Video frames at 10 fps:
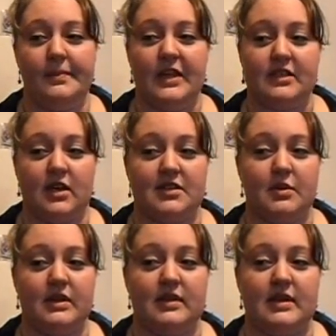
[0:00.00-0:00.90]
It's also
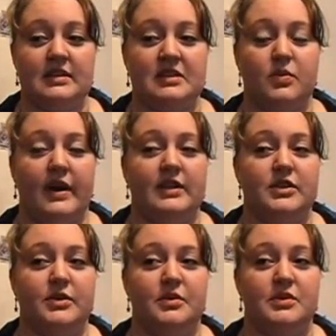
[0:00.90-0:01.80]
the easiest way
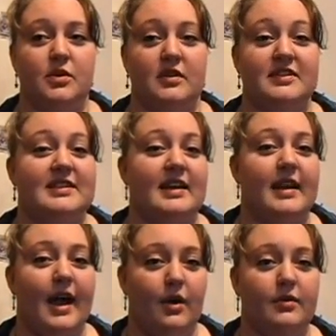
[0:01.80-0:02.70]
to sort of send
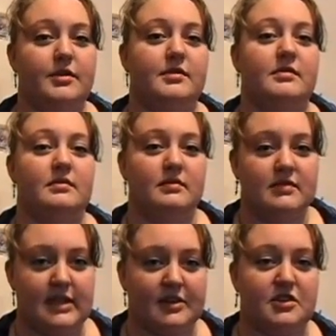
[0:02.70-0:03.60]
out
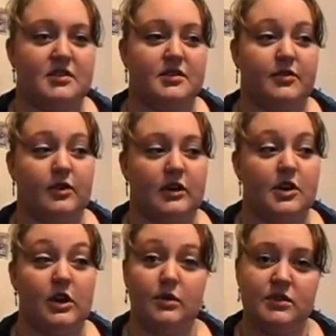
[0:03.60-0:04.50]
sections for
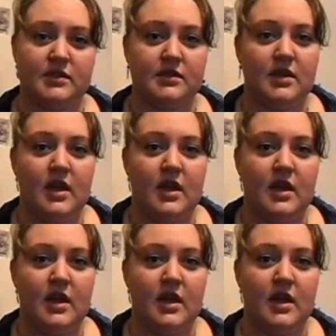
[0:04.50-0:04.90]
notes.